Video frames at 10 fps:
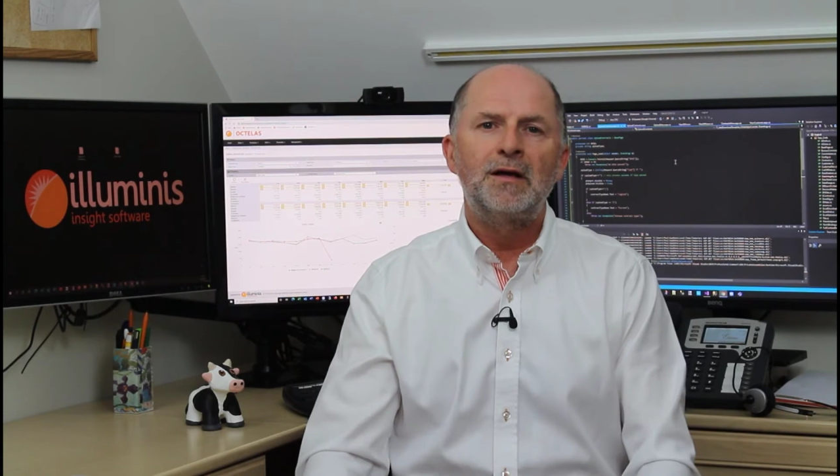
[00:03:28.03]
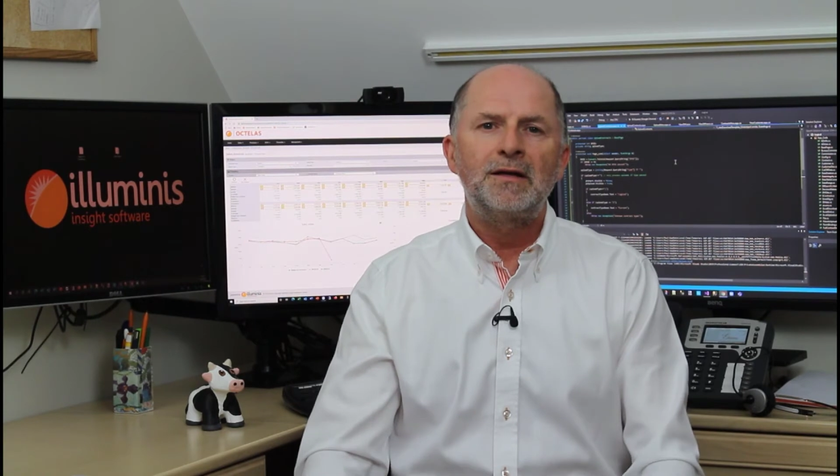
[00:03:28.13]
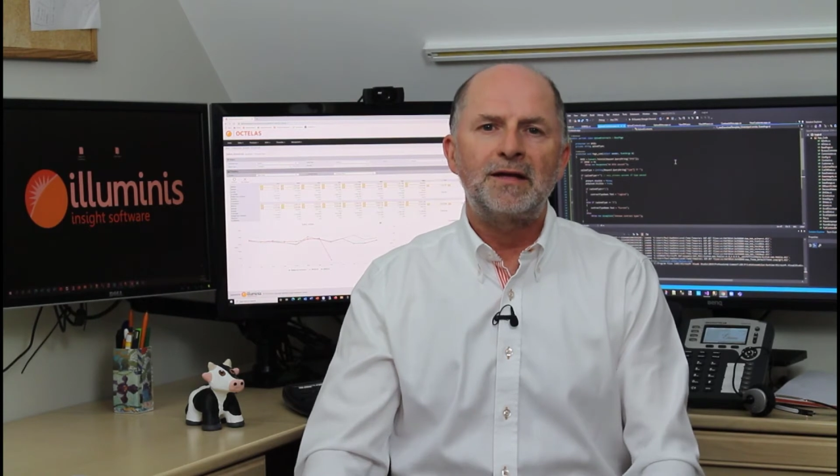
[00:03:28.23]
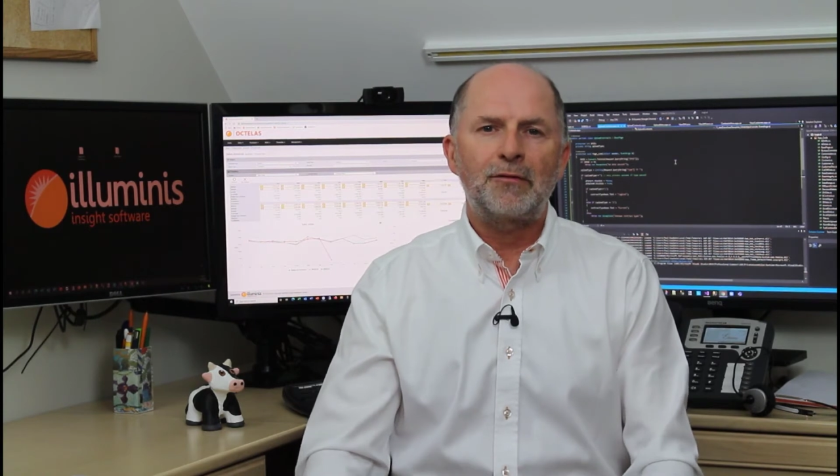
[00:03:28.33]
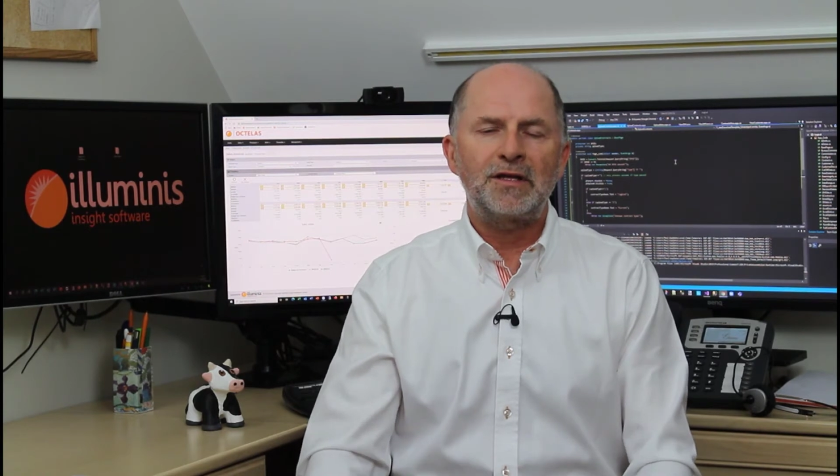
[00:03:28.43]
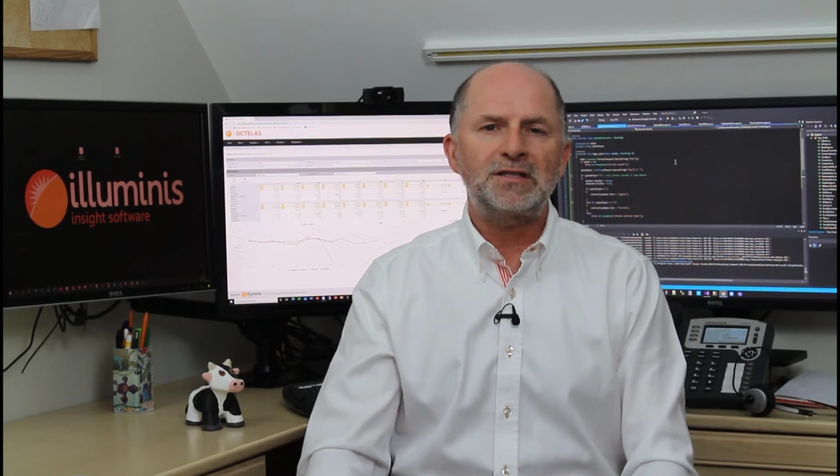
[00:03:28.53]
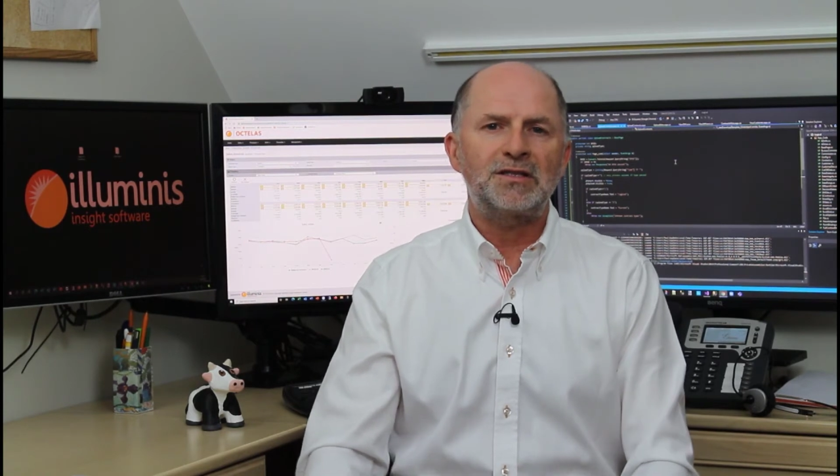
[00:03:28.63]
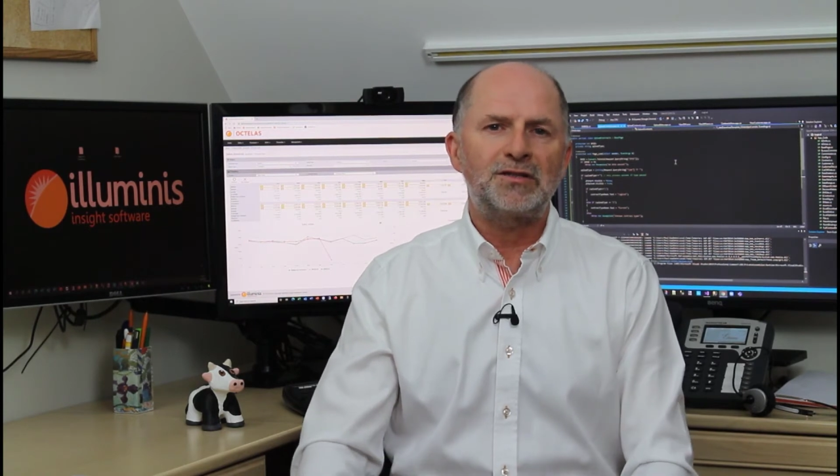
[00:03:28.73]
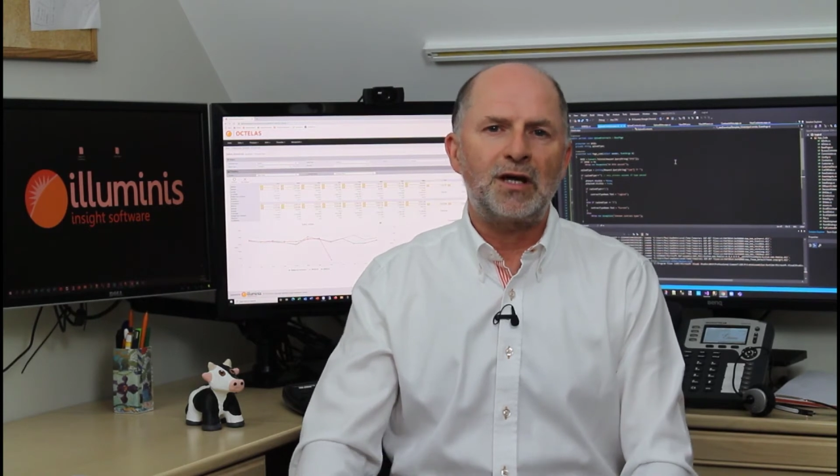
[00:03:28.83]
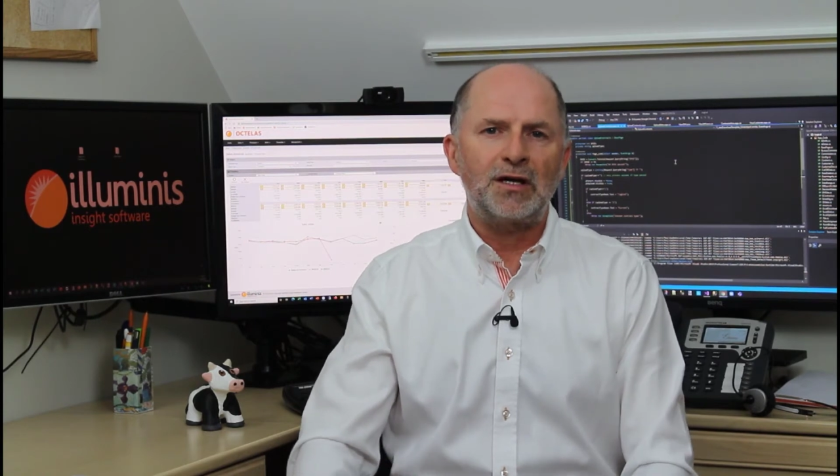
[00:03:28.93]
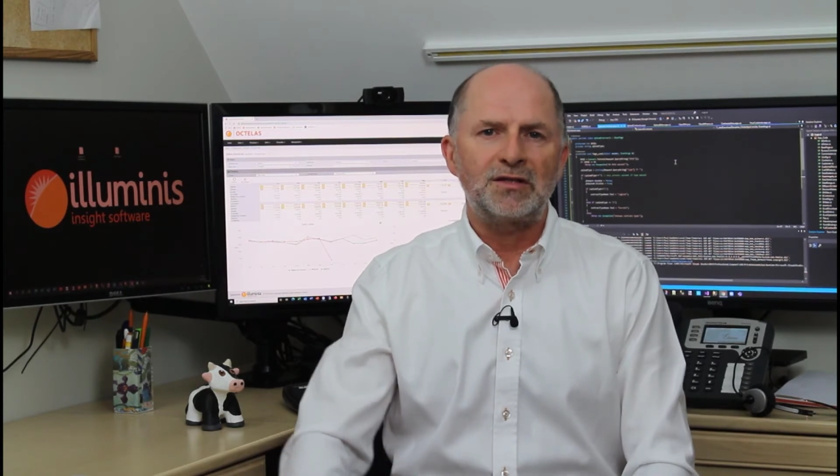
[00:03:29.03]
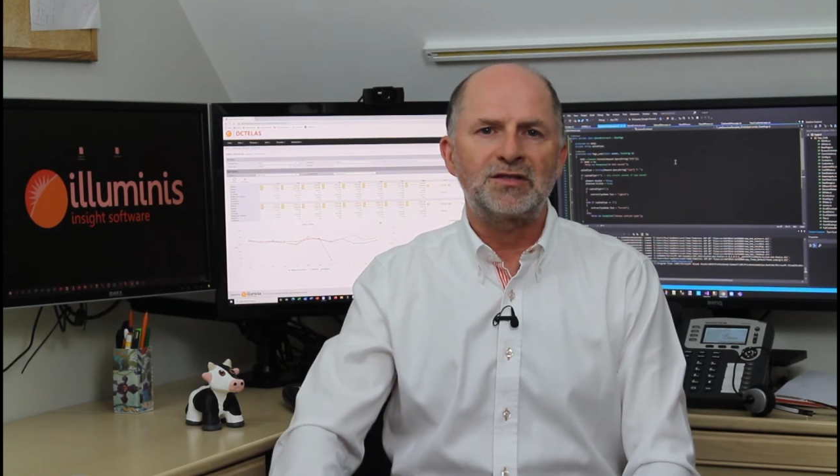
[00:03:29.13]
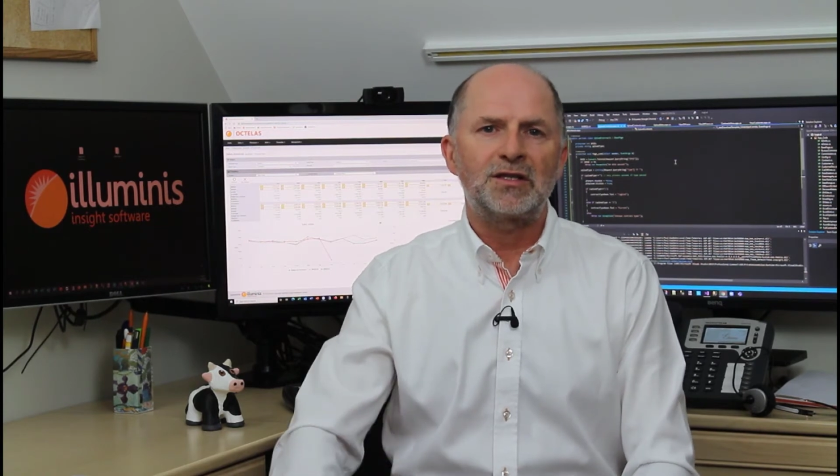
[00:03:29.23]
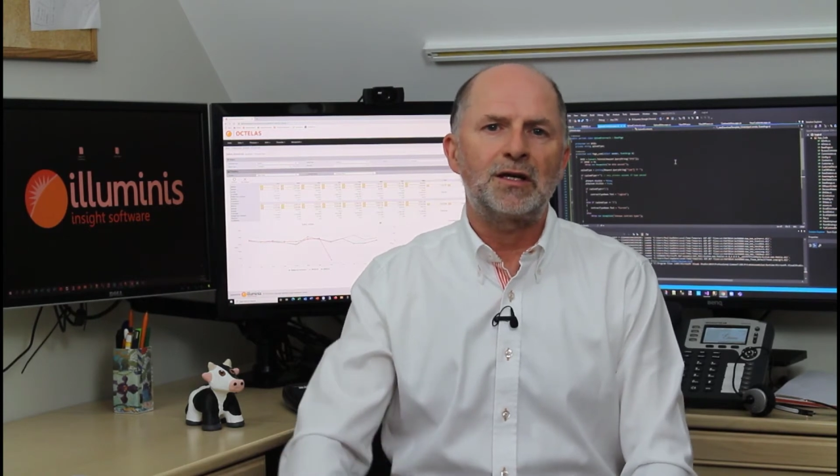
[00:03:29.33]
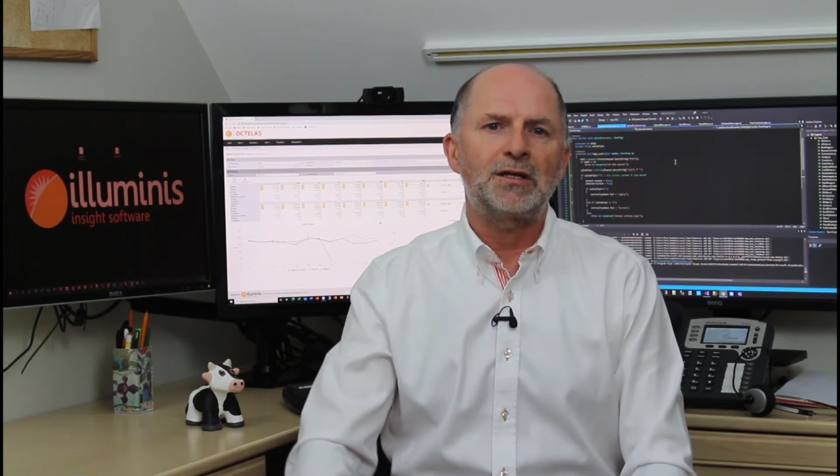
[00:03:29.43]
Now, this
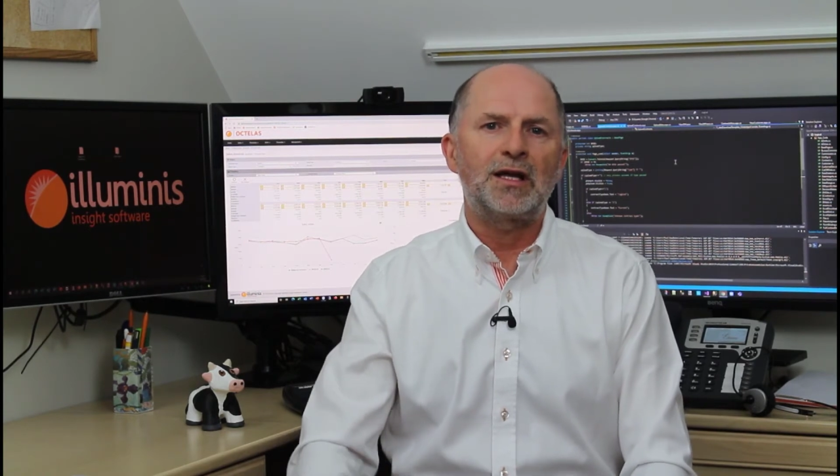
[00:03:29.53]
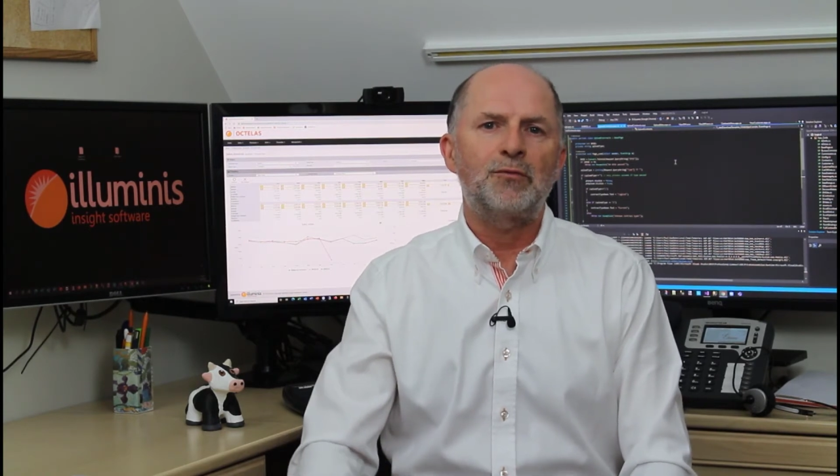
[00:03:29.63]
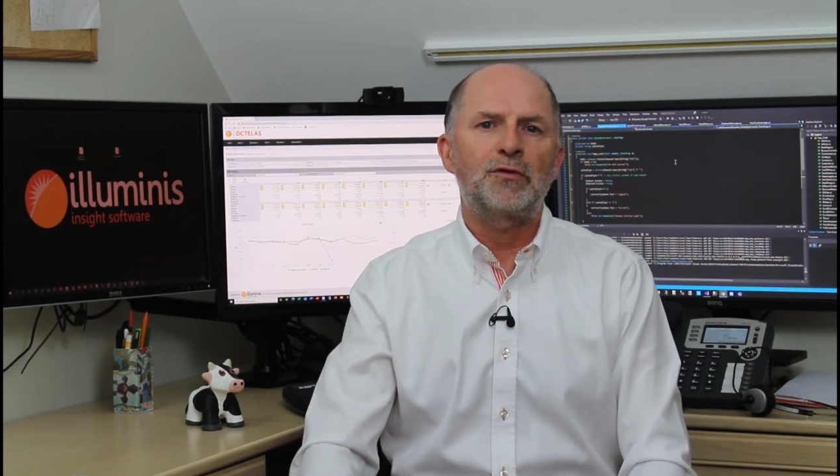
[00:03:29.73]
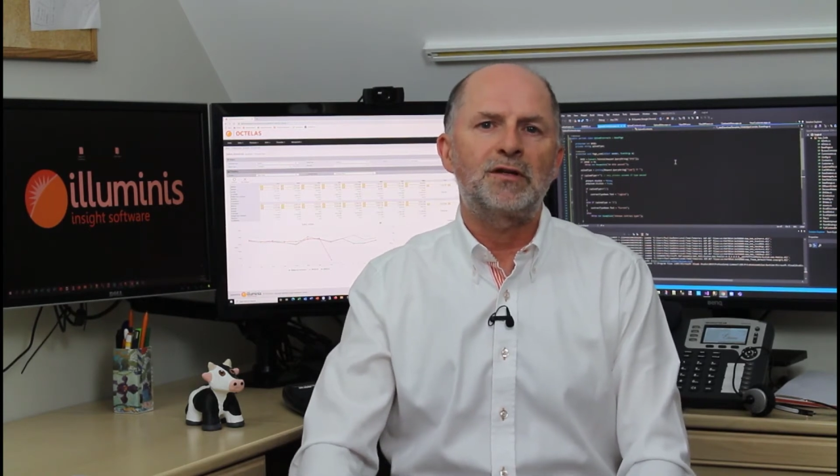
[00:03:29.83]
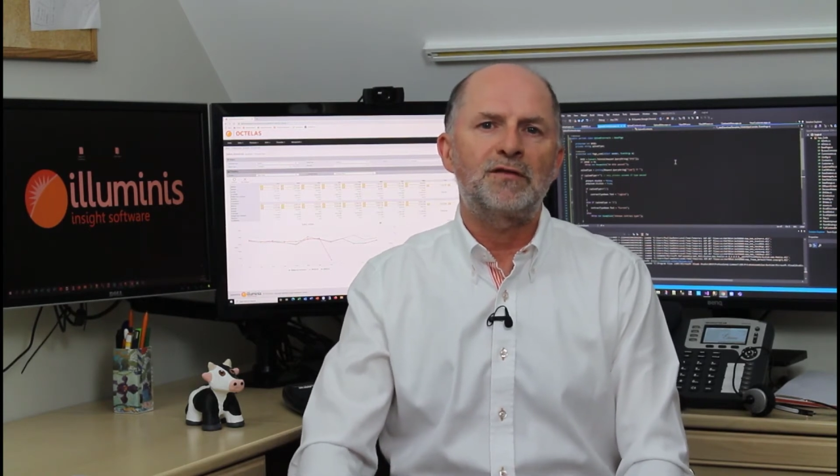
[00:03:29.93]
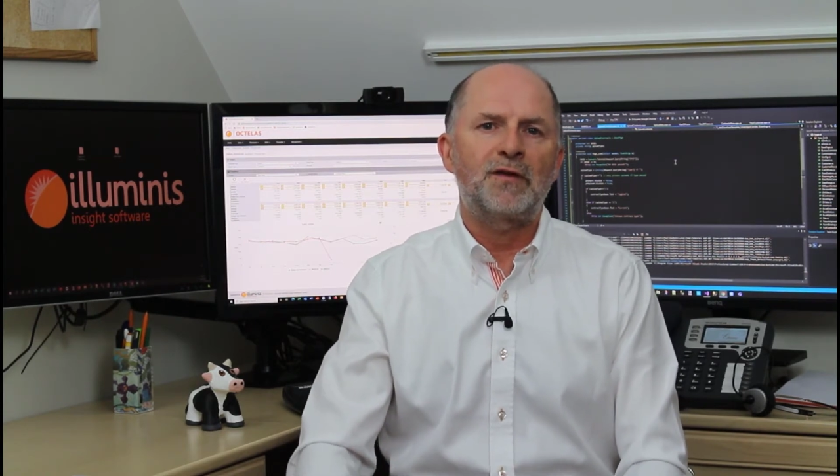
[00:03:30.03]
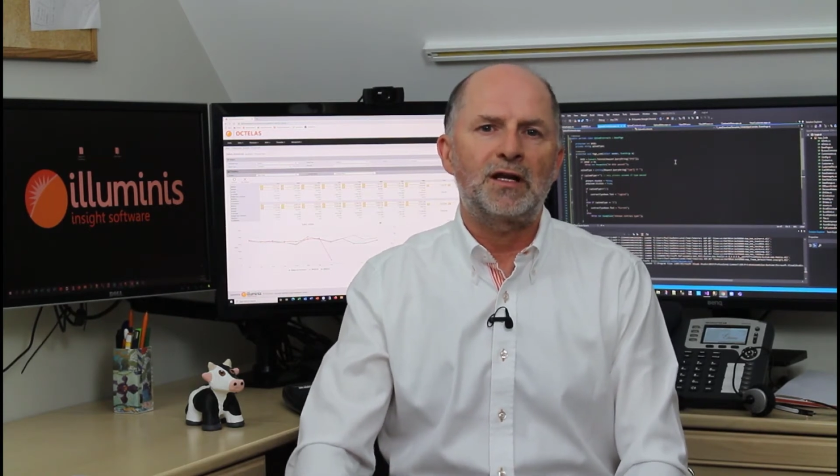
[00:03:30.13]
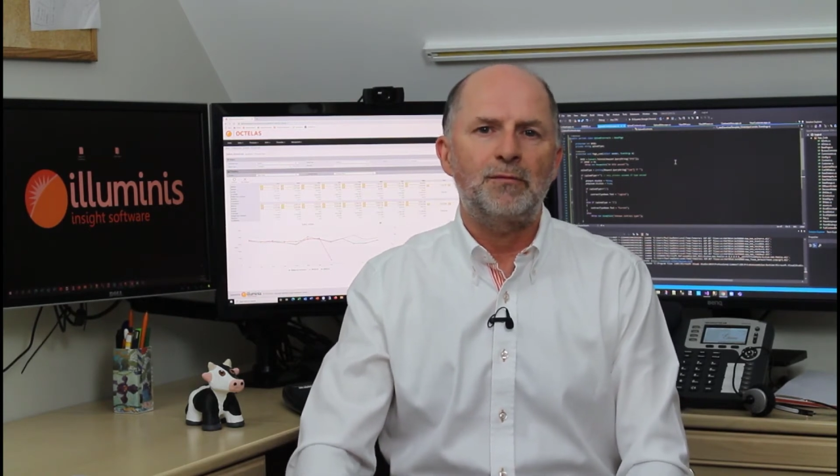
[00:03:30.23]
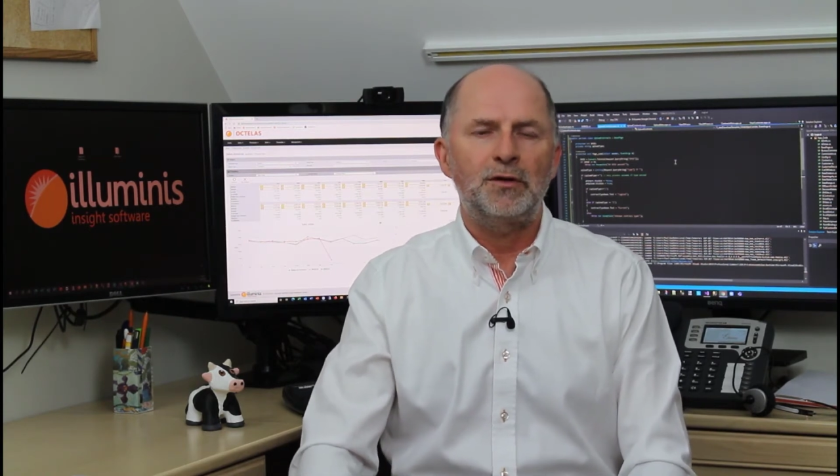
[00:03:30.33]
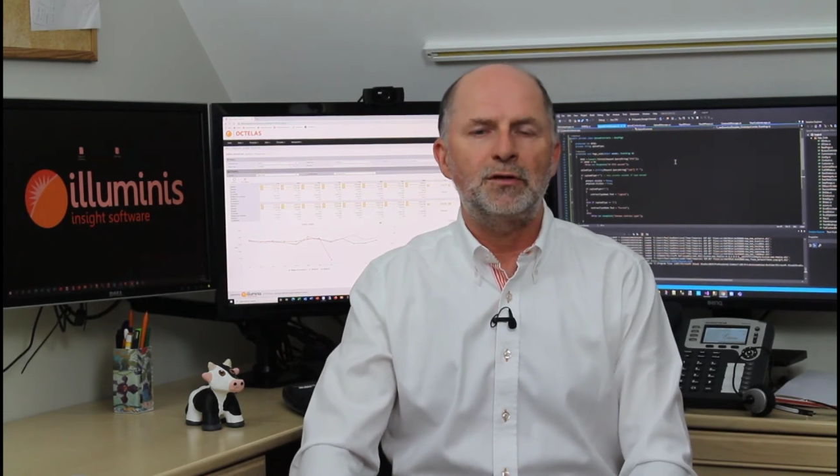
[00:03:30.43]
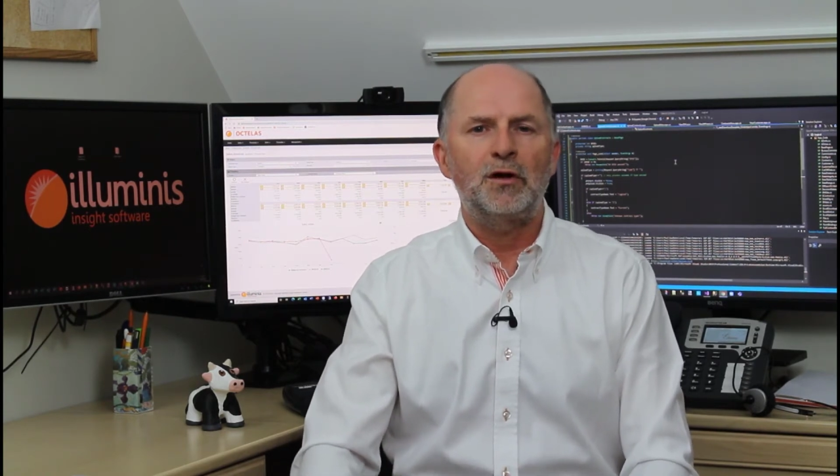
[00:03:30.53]
does enable the development